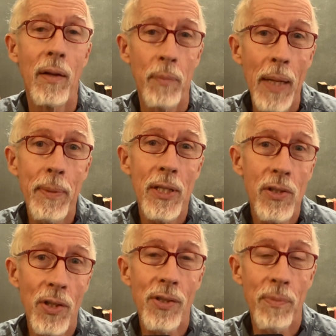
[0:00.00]
Maybe it
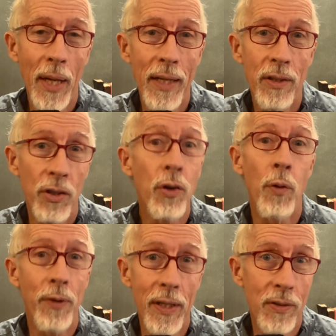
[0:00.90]
just meant you're no
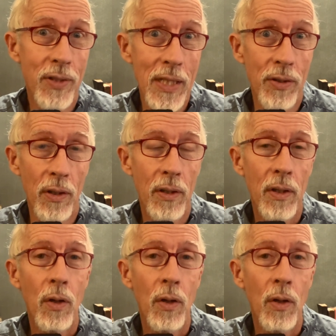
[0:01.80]
friend of Caesar,